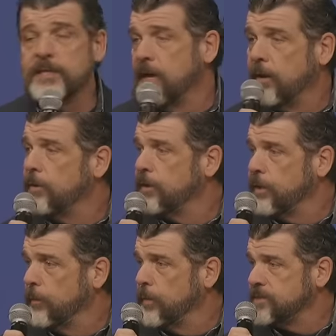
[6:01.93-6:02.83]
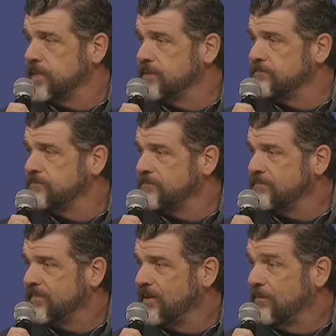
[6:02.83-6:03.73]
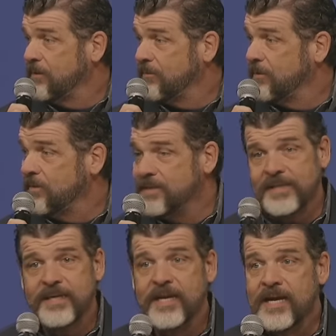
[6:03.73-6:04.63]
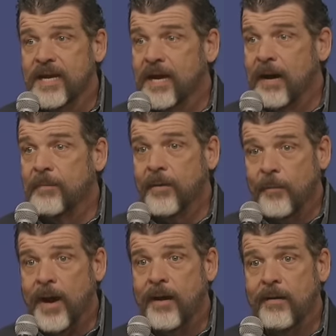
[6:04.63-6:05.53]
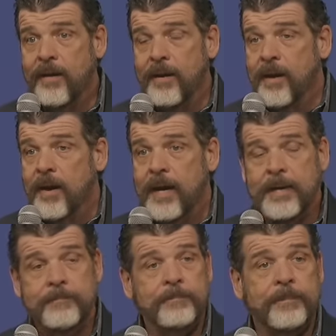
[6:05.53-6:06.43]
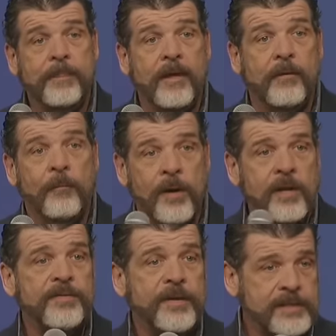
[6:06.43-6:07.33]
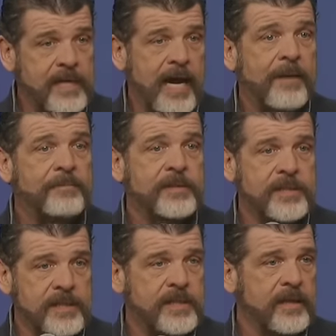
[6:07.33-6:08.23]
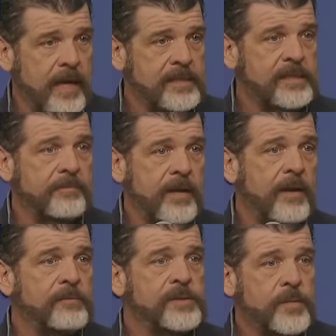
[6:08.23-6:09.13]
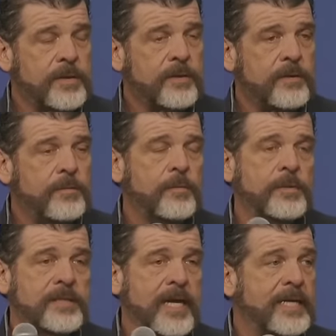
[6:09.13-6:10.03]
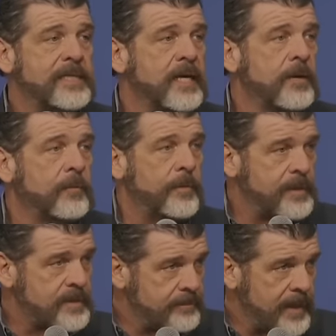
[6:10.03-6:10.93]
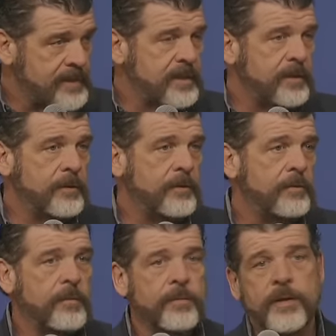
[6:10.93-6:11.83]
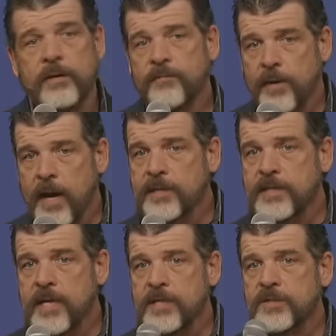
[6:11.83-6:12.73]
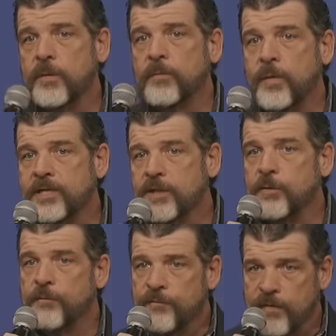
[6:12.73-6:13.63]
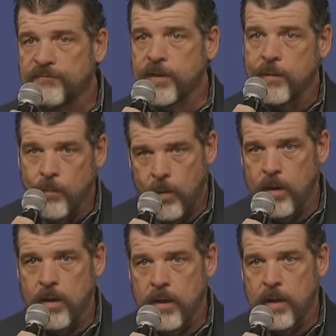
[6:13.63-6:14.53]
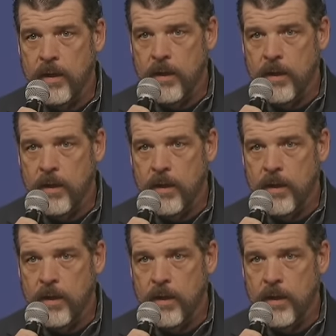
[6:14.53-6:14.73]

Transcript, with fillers: that long ago, was it? I mean, it really wasn't. I'm like, wow. Um, one of the things that happened since the last time that I was with you was that we went to Mexico. We were there for nine days. We rescued 51